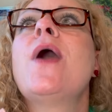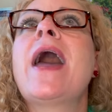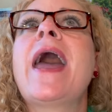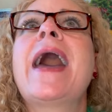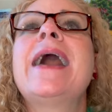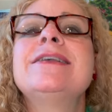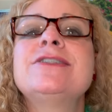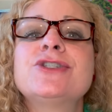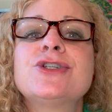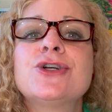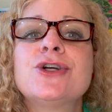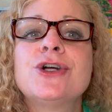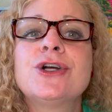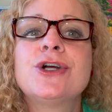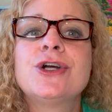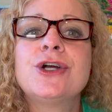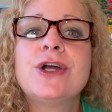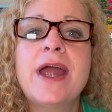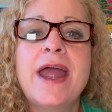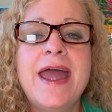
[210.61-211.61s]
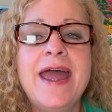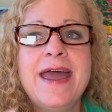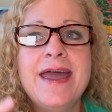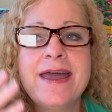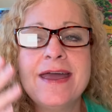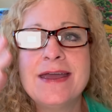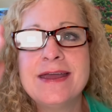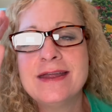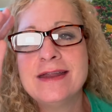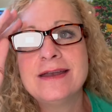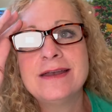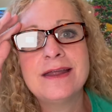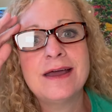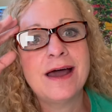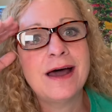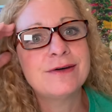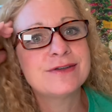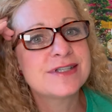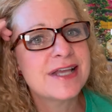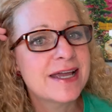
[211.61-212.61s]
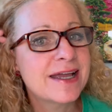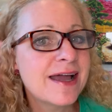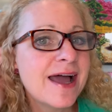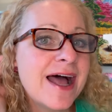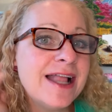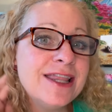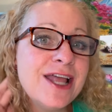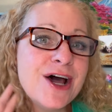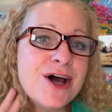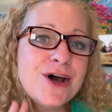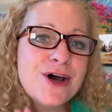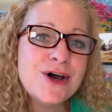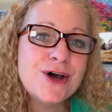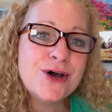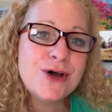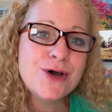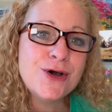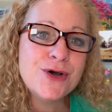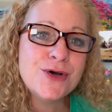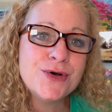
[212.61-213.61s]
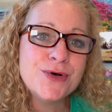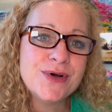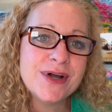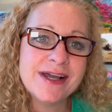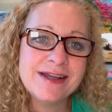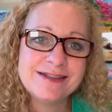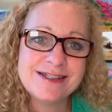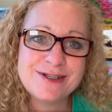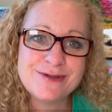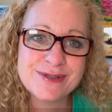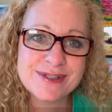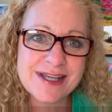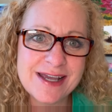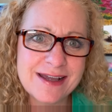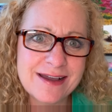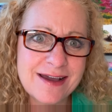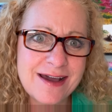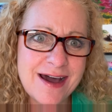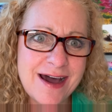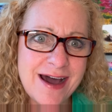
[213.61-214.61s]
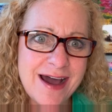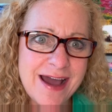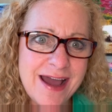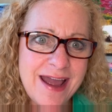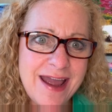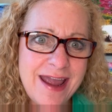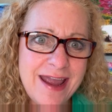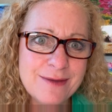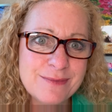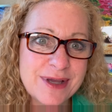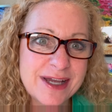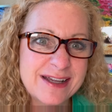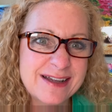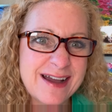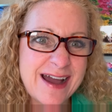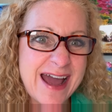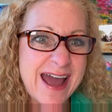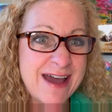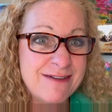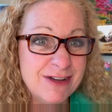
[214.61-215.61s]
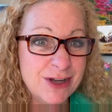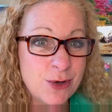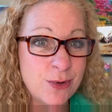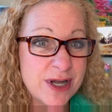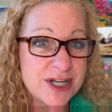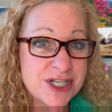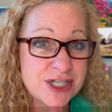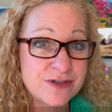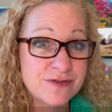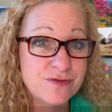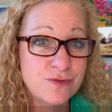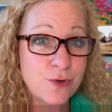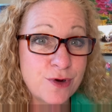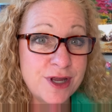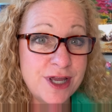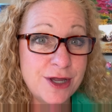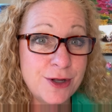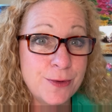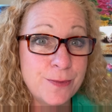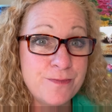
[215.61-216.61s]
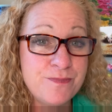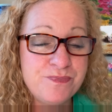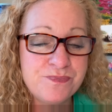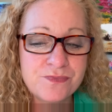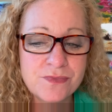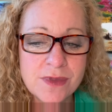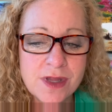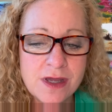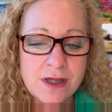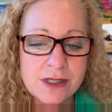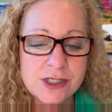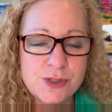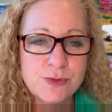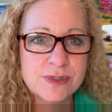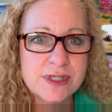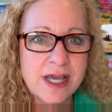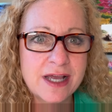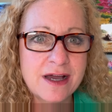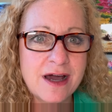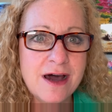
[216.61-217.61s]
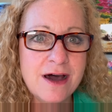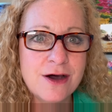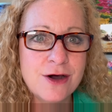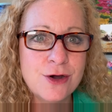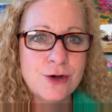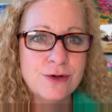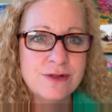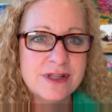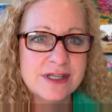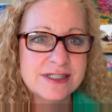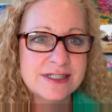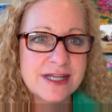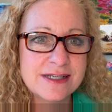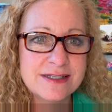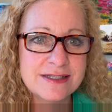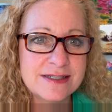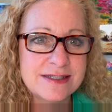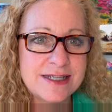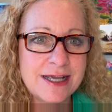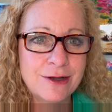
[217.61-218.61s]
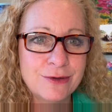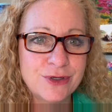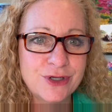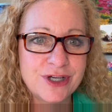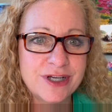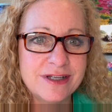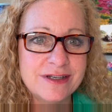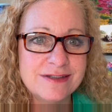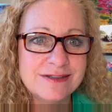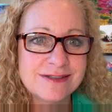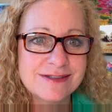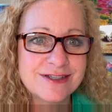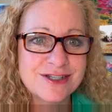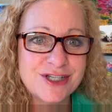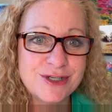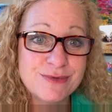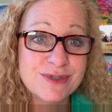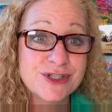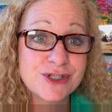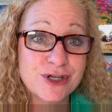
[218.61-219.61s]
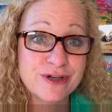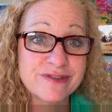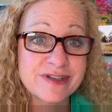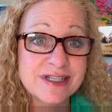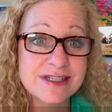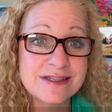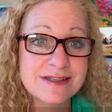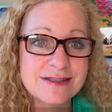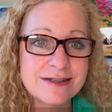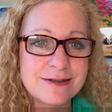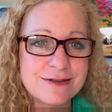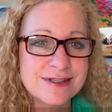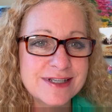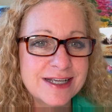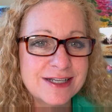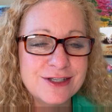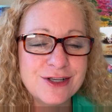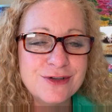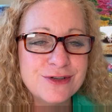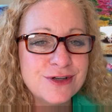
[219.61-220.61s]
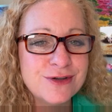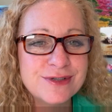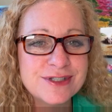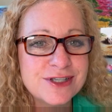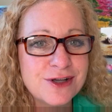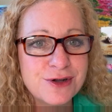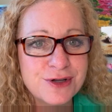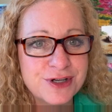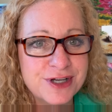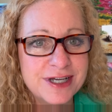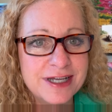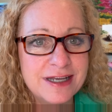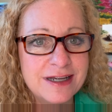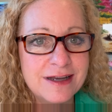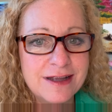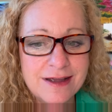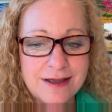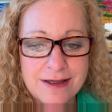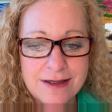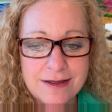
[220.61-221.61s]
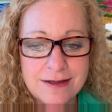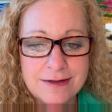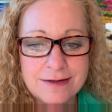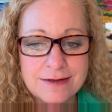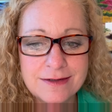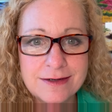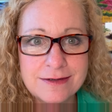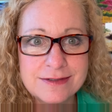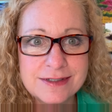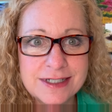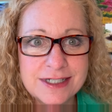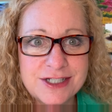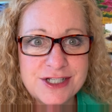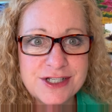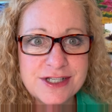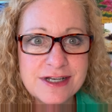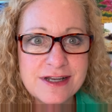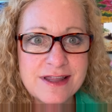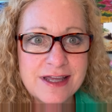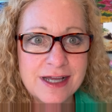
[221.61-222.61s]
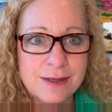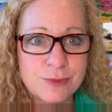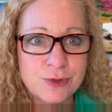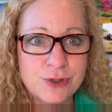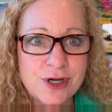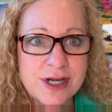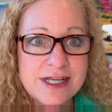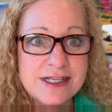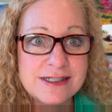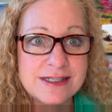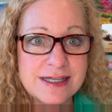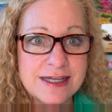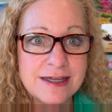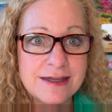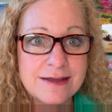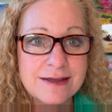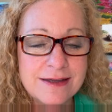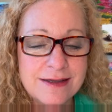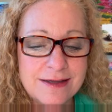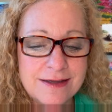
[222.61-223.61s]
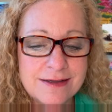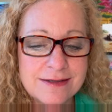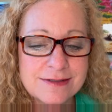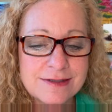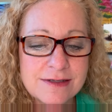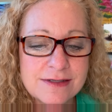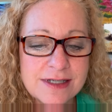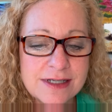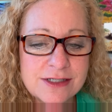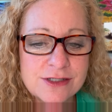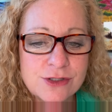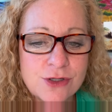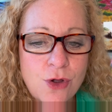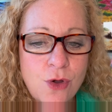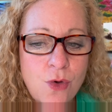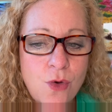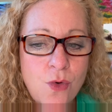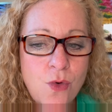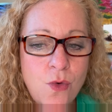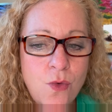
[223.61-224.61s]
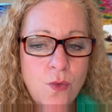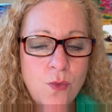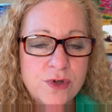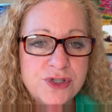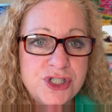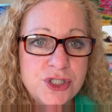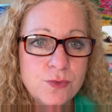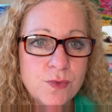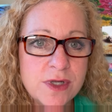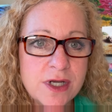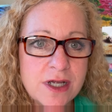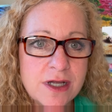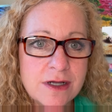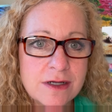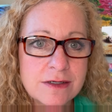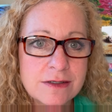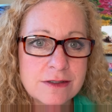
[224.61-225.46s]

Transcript: asked her and I was like, hello. And she was like, hi. I'm like, I have a question for you. She was like, uh-oh, this doesn't sound good. So she was nervous. And I was like, no, no, it's all good. I was like, she's gonna think I'm crazy. So I was like, so would you wanna